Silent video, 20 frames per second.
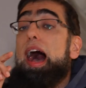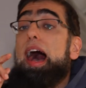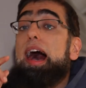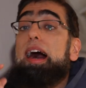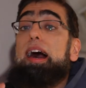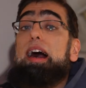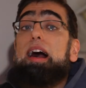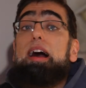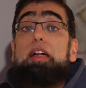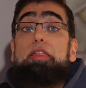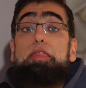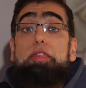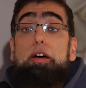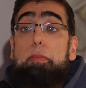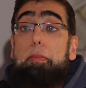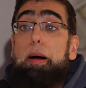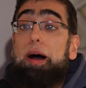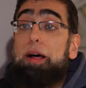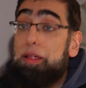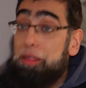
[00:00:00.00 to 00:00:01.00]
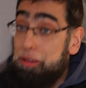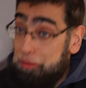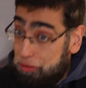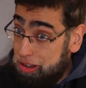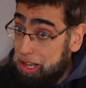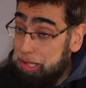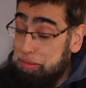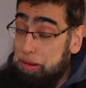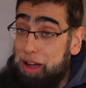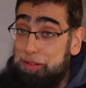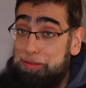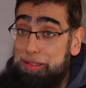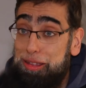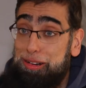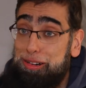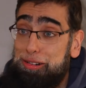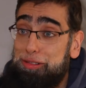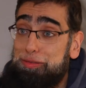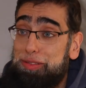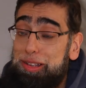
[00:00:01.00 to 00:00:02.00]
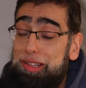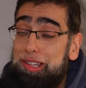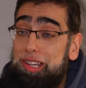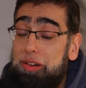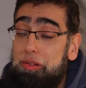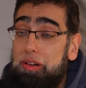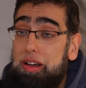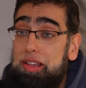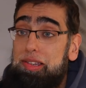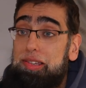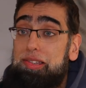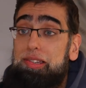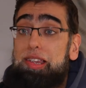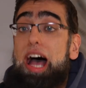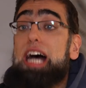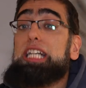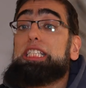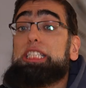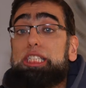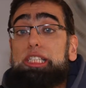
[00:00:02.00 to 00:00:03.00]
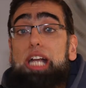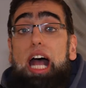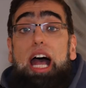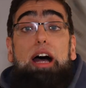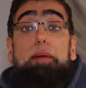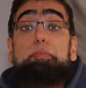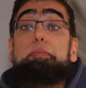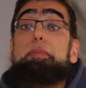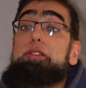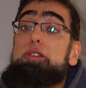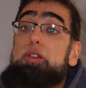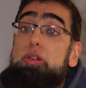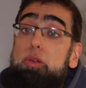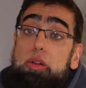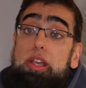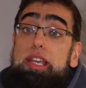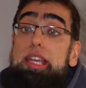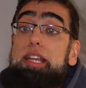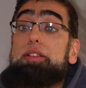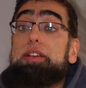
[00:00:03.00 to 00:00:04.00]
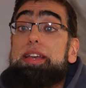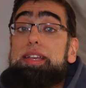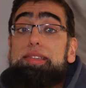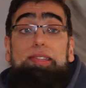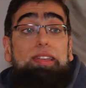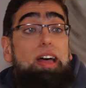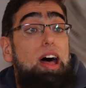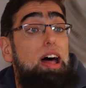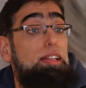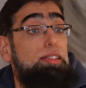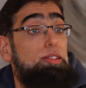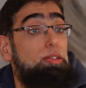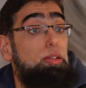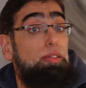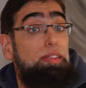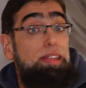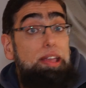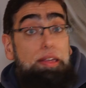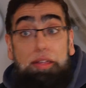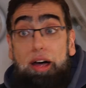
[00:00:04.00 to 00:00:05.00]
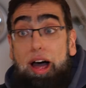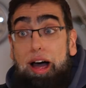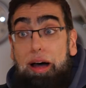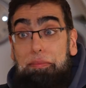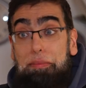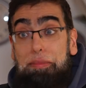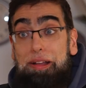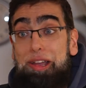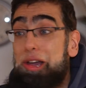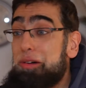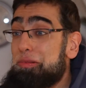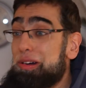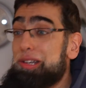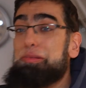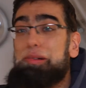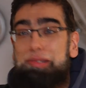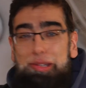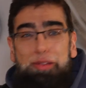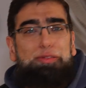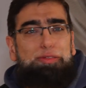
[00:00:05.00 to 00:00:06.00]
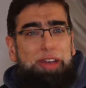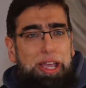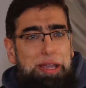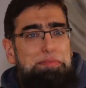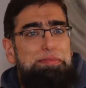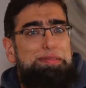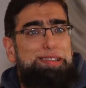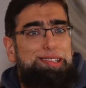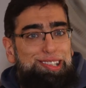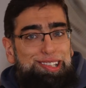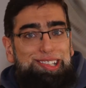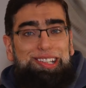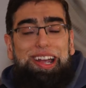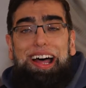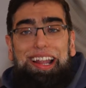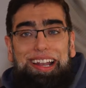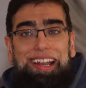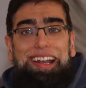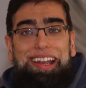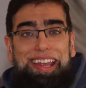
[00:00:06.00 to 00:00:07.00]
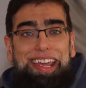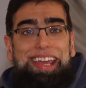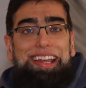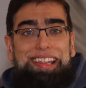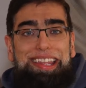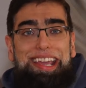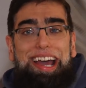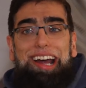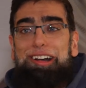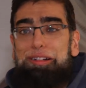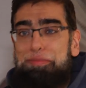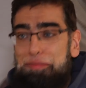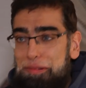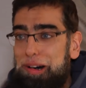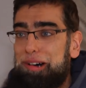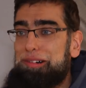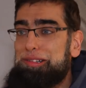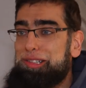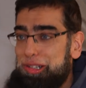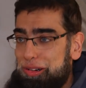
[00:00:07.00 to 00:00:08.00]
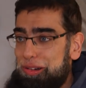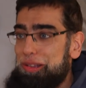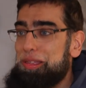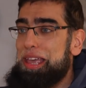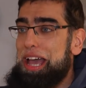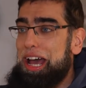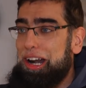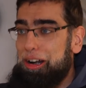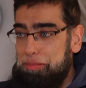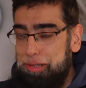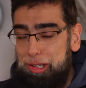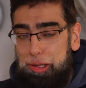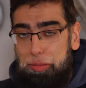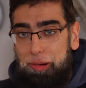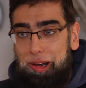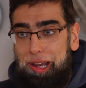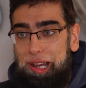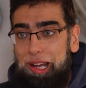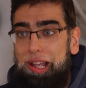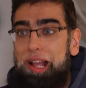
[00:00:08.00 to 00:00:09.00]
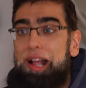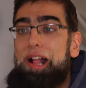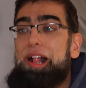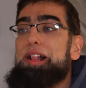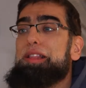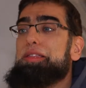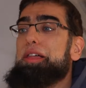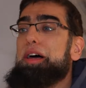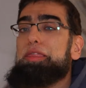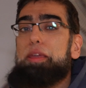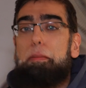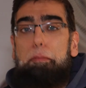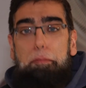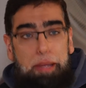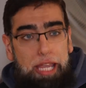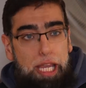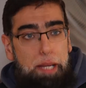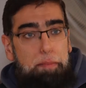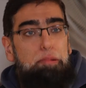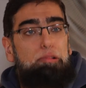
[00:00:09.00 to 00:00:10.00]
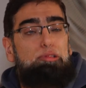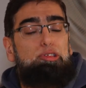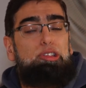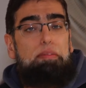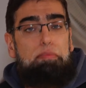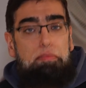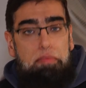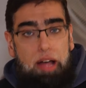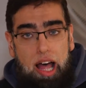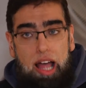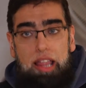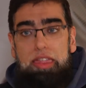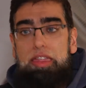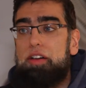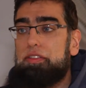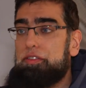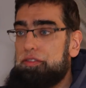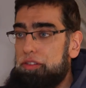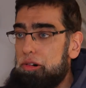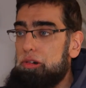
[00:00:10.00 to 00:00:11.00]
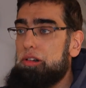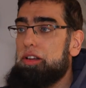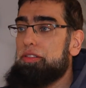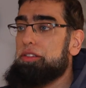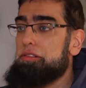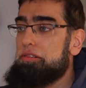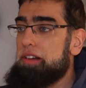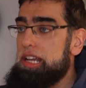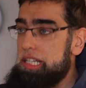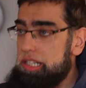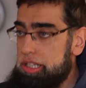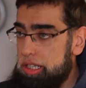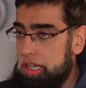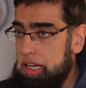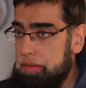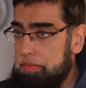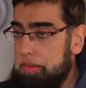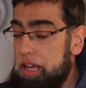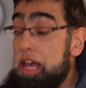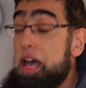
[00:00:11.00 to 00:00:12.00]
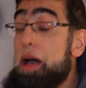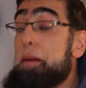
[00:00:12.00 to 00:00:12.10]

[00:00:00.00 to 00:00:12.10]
The first part of the graffiti was "Ash-Sha'b yurid isqat al-nizam," which was a famous chant in the Arab world during the Arab Spring, that the people demand the fall of the regime.